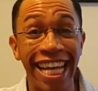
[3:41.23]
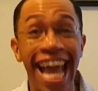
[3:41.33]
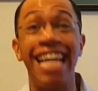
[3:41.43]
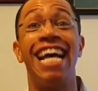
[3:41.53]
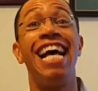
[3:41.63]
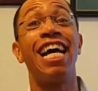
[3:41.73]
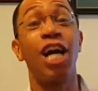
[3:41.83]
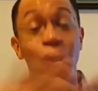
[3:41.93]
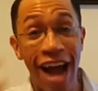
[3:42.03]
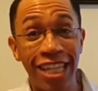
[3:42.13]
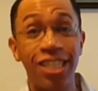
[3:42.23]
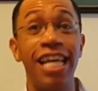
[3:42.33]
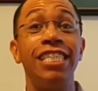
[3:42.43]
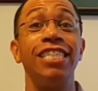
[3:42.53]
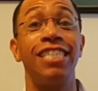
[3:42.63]
Again,
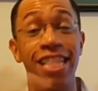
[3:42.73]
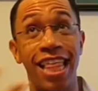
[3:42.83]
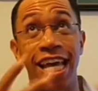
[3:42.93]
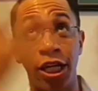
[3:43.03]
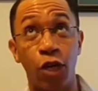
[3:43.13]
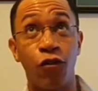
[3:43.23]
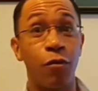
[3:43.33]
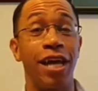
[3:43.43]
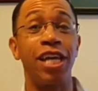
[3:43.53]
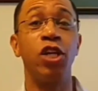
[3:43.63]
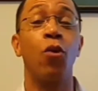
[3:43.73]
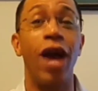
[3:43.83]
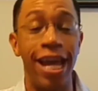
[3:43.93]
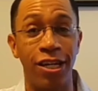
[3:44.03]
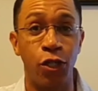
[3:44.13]
congratulations and thank you for making your
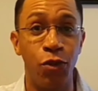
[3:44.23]
way